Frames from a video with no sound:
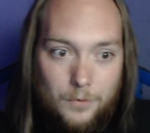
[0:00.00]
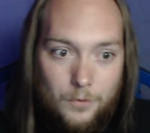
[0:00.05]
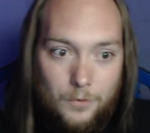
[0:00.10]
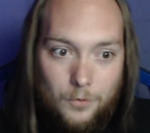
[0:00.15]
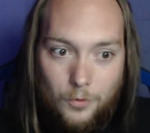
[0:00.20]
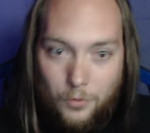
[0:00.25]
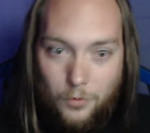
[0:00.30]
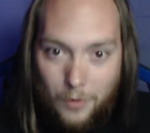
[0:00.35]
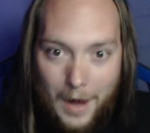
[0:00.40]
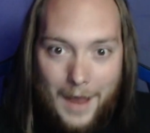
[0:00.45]

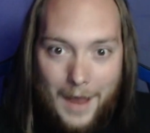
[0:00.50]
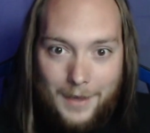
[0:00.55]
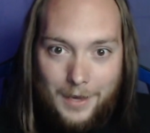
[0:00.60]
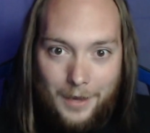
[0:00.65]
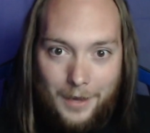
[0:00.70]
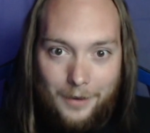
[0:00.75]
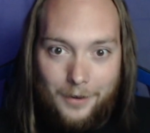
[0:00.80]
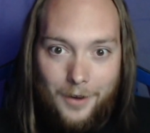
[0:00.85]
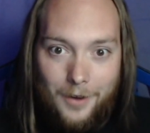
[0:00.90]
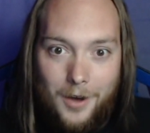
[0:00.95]

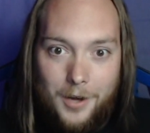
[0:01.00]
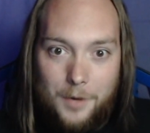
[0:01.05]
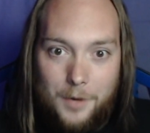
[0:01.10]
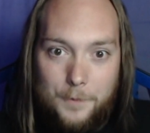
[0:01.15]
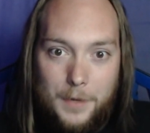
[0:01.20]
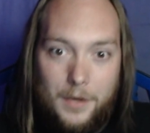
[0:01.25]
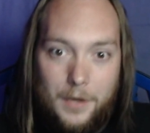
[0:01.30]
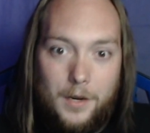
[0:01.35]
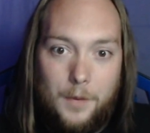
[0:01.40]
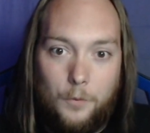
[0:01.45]
cracking on a
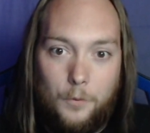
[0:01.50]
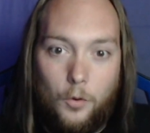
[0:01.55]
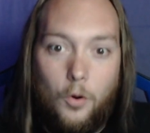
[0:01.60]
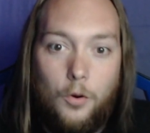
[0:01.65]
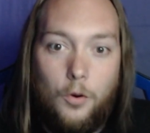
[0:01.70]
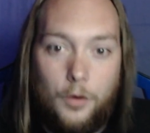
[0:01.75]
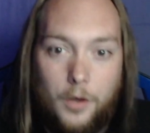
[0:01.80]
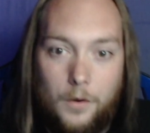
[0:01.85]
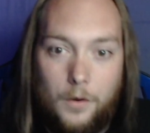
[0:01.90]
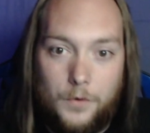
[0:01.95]
B&M
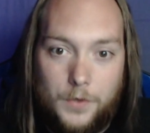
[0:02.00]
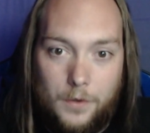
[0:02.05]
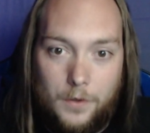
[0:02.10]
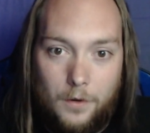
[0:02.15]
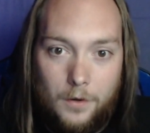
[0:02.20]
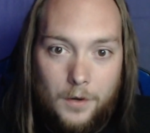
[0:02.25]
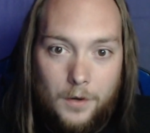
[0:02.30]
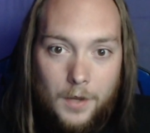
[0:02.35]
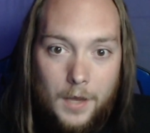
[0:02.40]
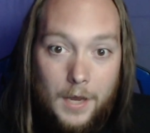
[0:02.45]
roller coaster.